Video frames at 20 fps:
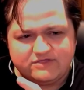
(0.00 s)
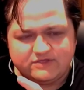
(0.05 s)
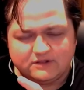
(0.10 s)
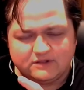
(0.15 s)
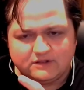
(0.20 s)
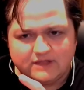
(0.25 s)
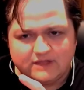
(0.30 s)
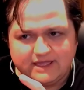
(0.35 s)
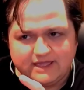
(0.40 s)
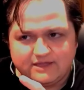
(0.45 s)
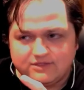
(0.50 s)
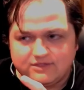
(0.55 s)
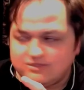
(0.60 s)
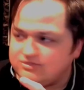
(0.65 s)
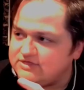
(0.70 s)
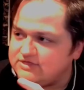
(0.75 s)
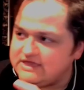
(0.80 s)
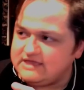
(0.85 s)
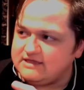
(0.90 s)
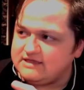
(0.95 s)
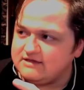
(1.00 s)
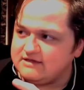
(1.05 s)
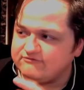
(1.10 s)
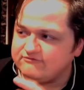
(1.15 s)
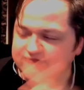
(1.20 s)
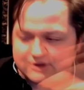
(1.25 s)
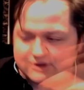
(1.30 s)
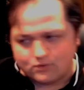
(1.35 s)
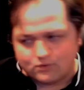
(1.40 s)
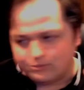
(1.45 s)
that like the
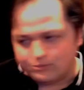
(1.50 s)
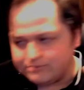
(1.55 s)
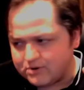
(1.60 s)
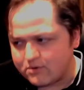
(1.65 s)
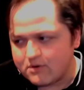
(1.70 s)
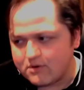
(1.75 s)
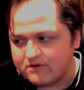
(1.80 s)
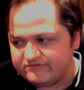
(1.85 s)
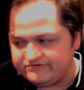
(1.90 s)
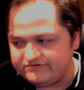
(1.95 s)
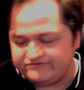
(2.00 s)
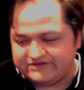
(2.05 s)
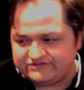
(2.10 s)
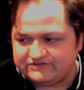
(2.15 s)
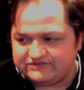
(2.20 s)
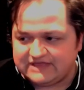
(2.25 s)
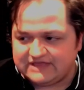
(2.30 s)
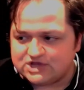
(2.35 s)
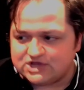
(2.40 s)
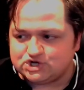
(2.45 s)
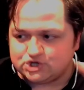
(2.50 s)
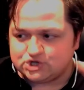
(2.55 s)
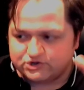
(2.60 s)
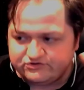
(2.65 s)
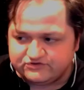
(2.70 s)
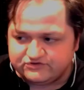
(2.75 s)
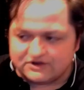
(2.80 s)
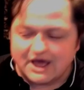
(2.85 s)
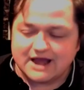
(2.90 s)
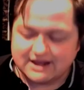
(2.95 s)
Federal Bureau of Investigation
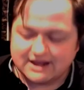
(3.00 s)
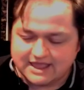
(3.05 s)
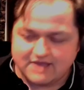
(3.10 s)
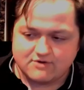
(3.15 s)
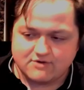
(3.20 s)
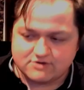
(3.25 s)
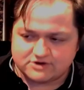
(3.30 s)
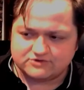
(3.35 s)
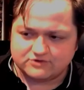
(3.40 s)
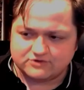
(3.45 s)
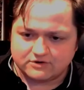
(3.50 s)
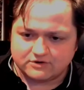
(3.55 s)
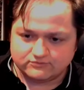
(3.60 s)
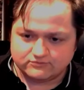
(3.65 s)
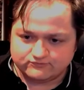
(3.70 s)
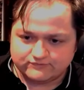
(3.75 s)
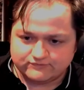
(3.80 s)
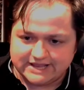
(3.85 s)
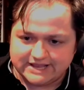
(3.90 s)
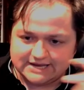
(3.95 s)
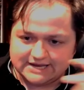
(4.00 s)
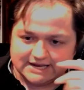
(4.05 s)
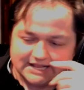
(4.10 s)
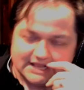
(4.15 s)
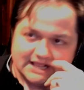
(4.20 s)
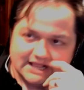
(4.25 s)
is not a character, right?